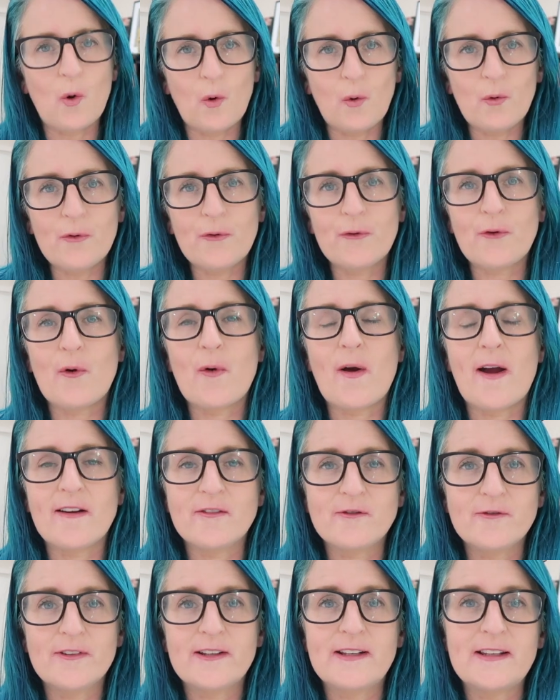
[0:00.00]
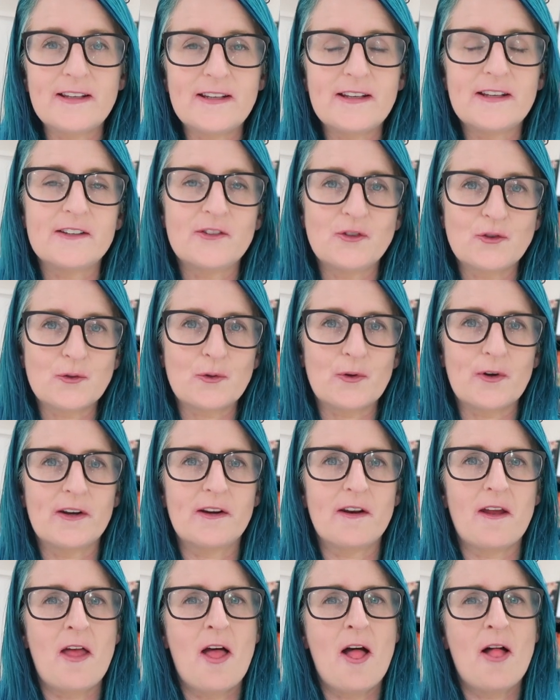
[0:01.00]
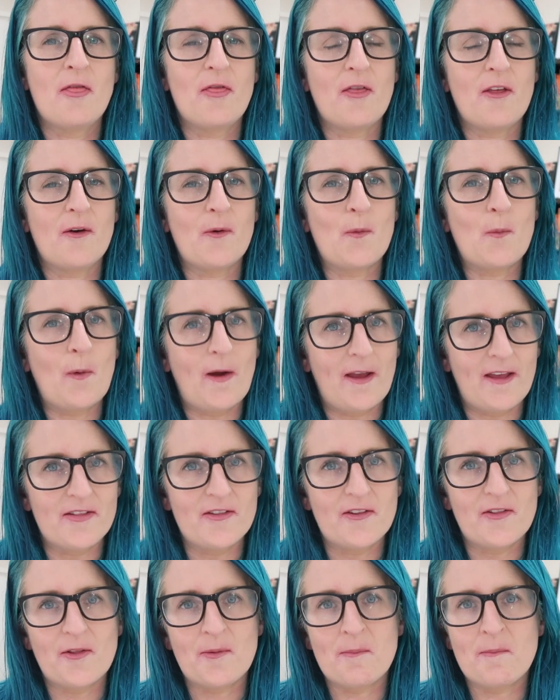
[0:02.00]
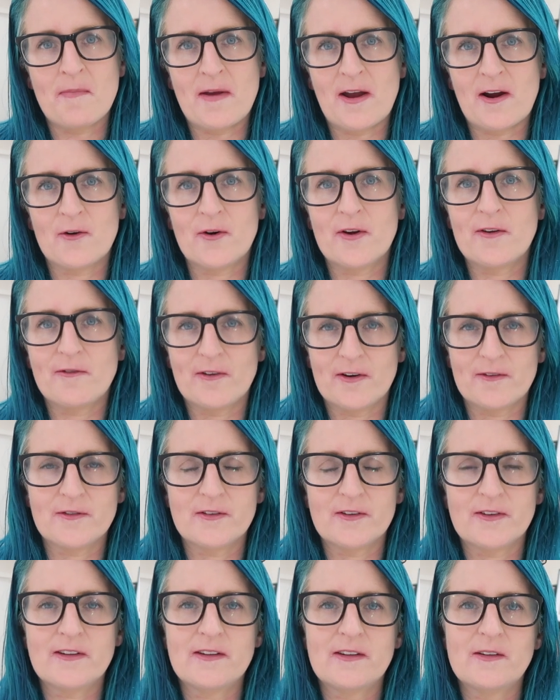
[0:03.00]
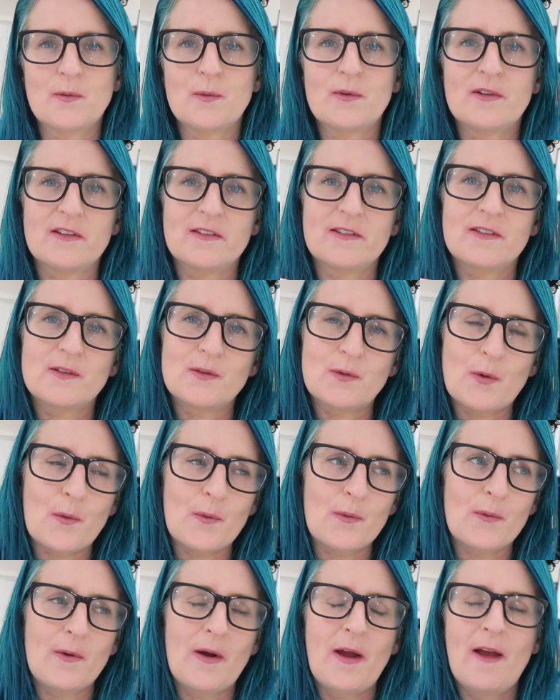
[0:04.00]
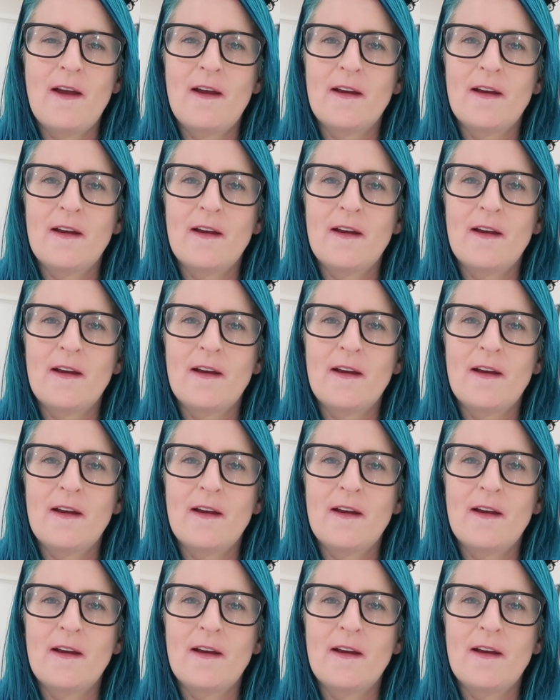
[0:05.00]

Also, I really enjoyed the way that the Maori references were just so